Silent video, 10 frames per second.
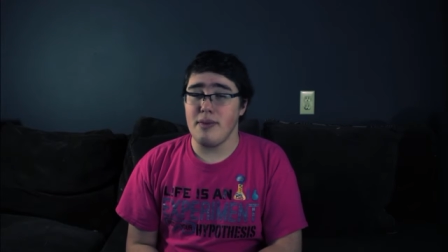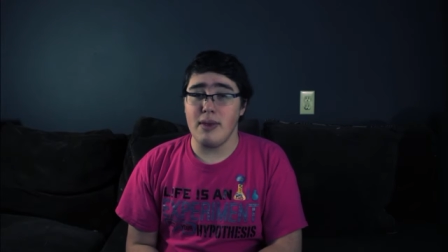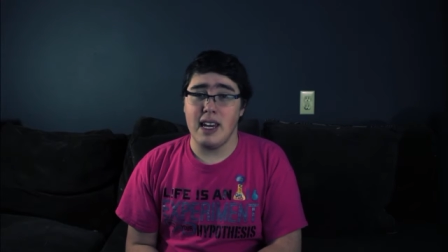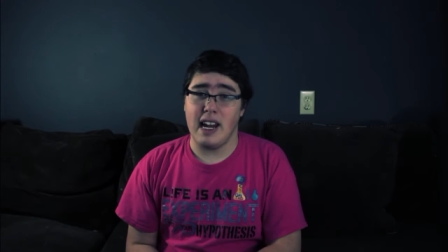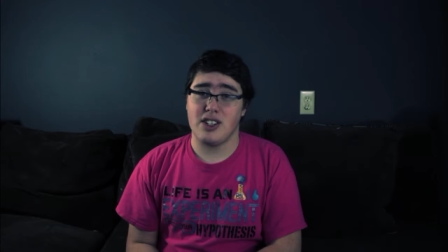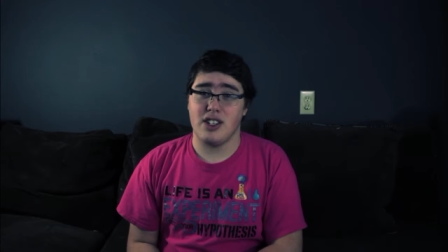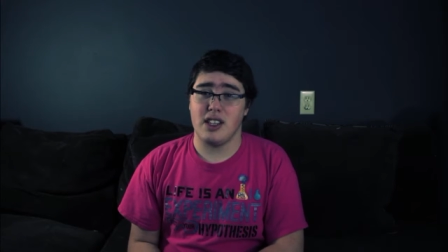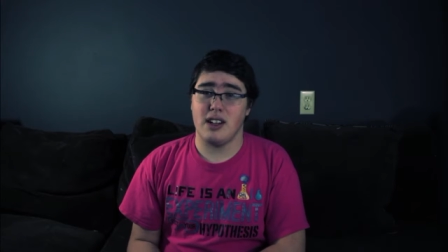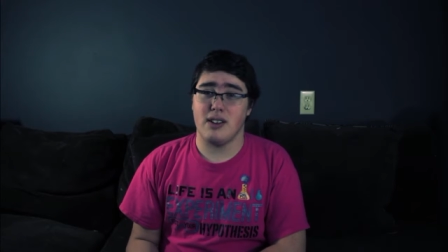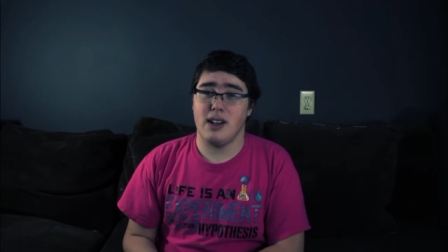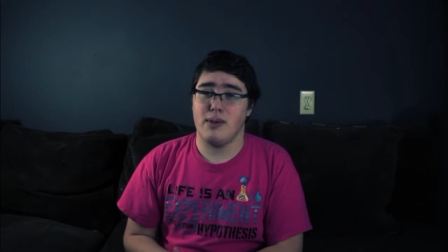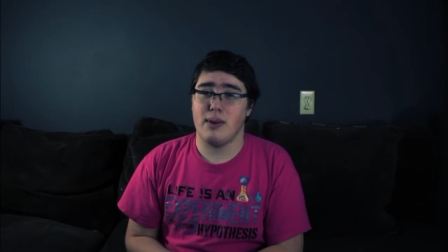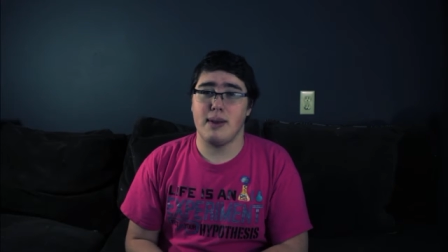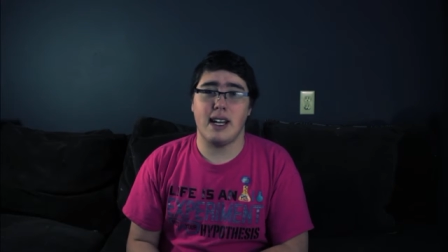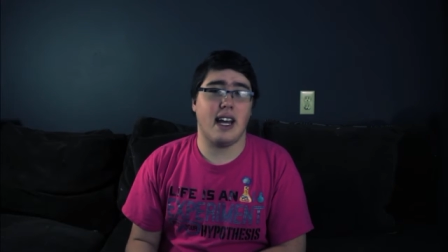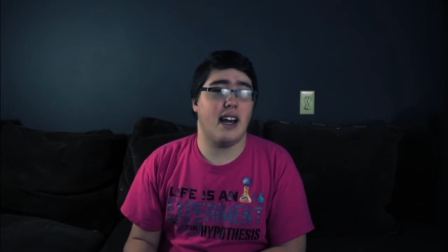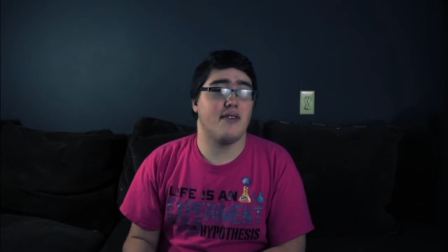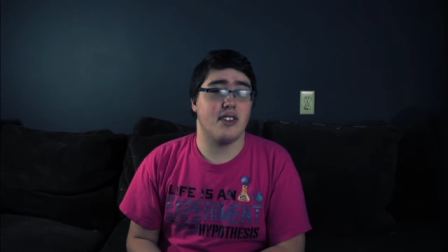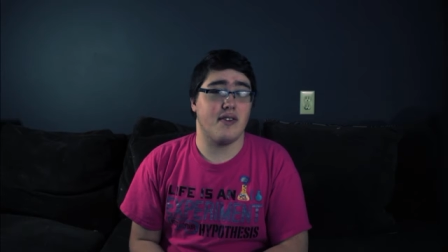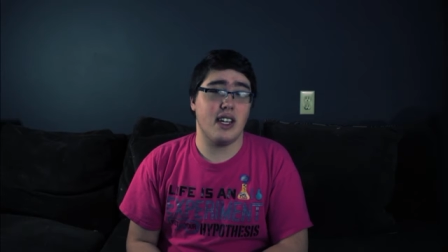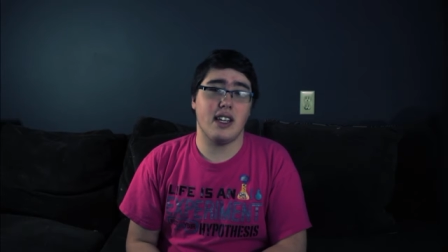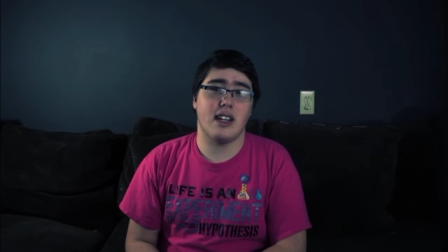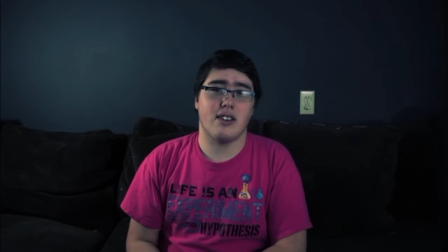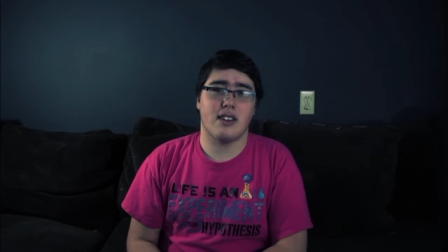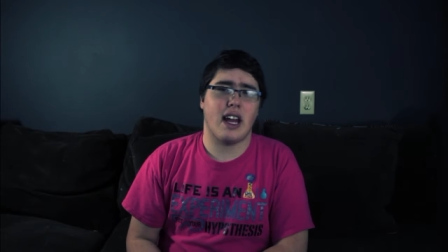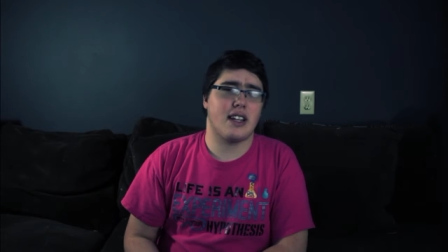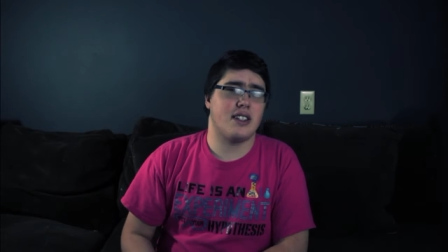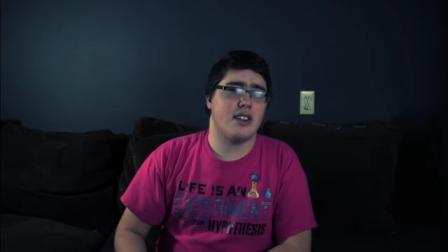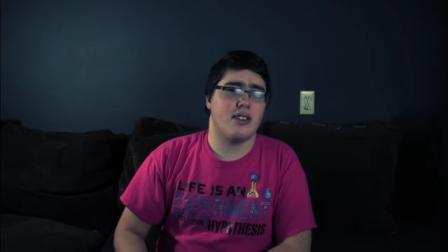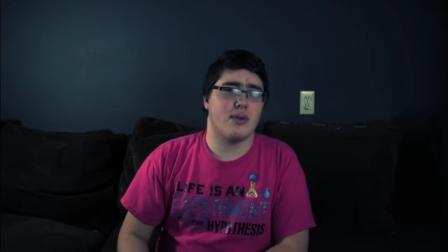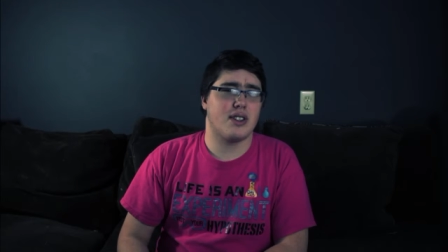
actually, we might have David here next year.